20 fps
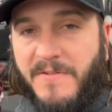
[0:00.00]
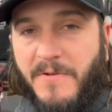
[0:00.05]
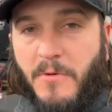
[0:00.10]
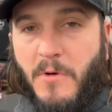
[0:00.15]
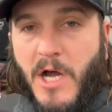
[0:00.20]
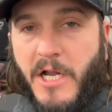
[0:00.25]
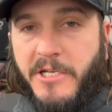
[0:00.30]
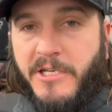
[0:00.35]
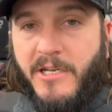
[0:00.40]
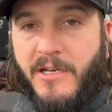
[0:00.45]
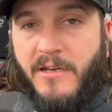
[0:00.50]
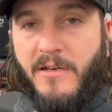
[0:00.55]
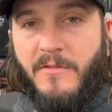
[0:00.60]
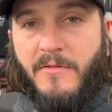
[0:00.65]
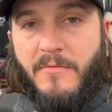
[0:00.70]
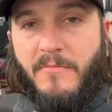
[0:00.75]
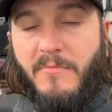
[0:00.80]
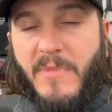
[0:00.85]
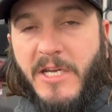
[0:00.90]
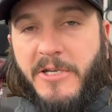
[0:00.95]
for watching.
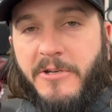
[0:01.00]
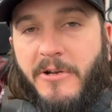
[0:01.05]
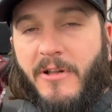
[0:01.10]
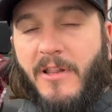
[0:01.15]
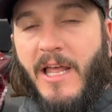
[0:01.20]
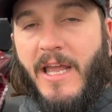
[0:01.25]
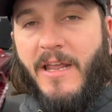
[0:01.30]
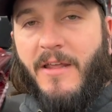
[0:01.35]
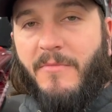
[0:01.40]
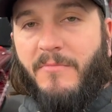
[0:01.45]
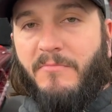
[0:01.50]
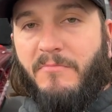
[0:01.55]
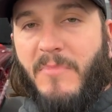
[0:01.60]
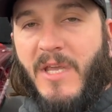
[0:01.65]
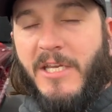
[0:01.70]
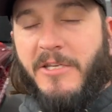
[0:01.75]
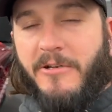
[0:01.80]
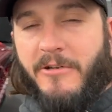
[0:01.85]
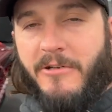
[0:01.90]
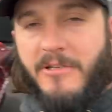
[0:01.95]
Make sure to like,
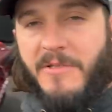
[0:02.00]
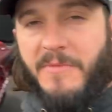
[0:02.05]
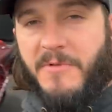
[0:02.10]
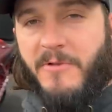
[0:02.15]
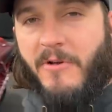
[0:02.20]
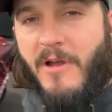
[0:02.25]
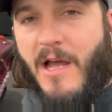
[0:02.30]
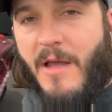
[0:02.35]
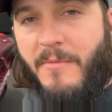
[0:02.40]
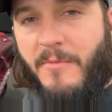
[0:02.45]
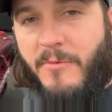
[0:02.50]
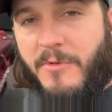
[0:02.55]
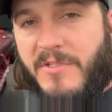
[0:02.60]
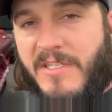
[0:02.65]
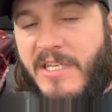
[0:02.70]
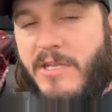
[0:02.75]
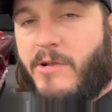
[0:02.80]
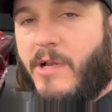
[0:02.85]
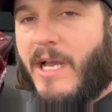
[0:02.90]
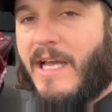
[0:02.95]
make sure to subscribe, and we'll
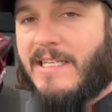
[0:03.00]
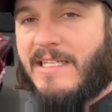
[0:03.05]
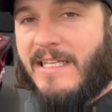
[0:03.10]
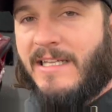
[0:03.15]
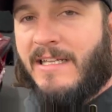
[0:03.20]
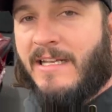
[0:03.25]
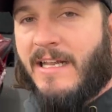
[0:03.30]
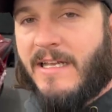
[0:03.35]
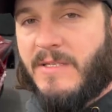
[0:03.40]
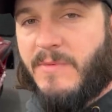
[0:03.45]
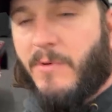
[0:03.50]
see you guys in the next